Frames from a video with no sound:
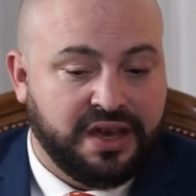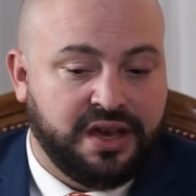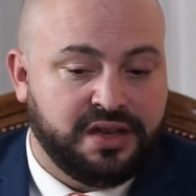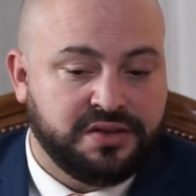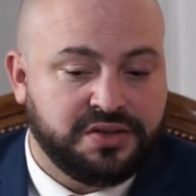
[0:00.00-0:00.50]

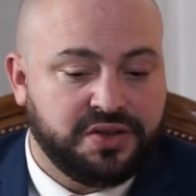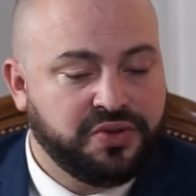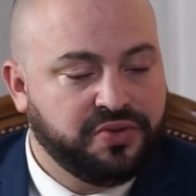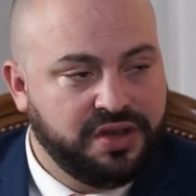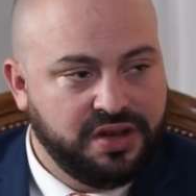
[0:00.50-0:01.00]
And so
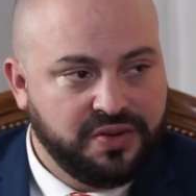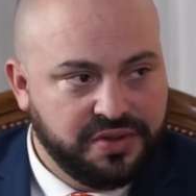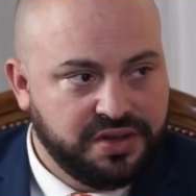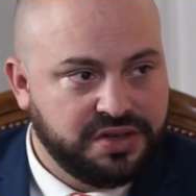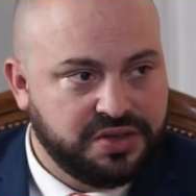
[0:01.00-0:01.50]
when you're dealing
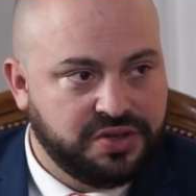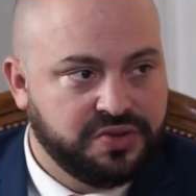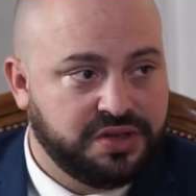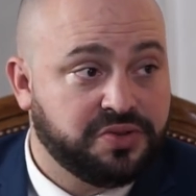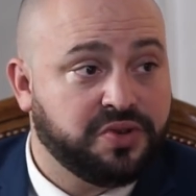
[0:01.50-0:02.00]
with these
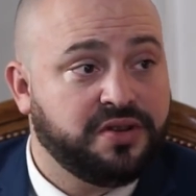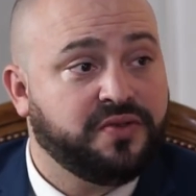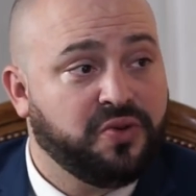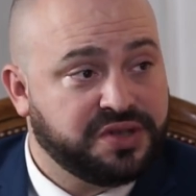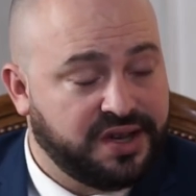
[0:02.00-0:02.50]
issues, Israel,
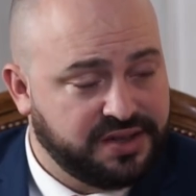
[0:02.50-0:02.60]
of course,